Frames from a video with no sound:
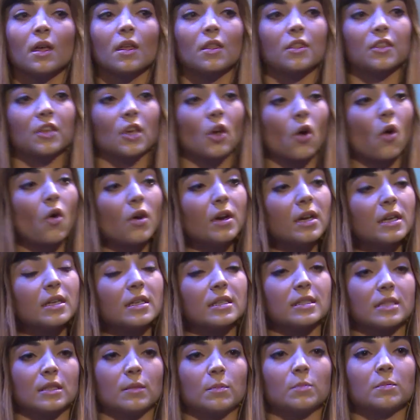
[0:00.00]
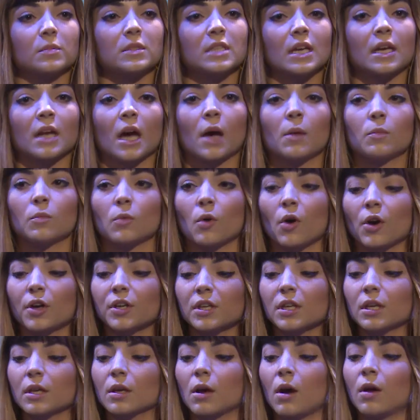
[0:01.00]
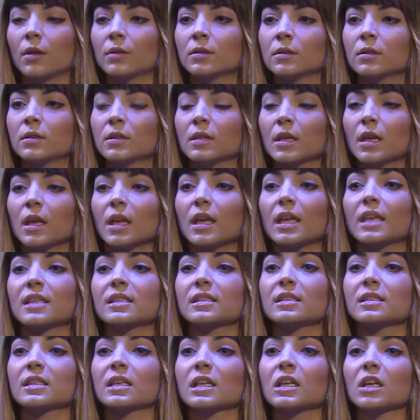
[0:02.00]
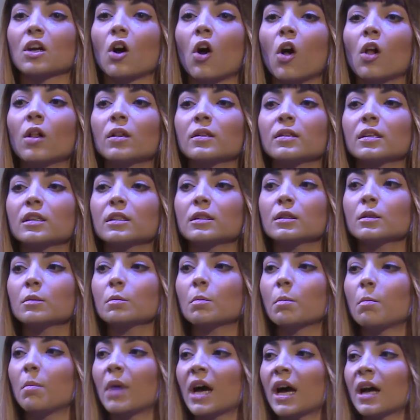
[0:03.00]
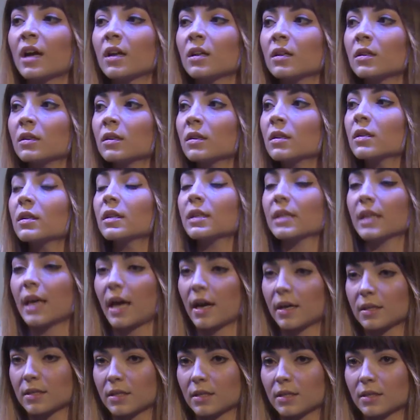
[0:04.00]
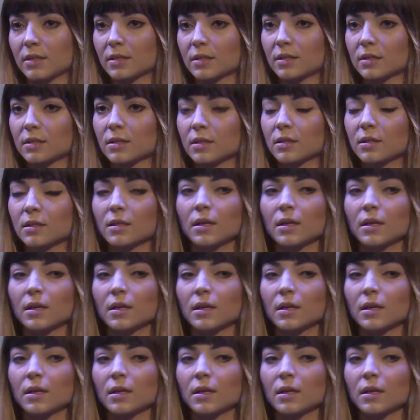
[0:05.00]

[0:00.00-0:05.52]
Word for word: The organism that I'm working on is the golden barrel cactus.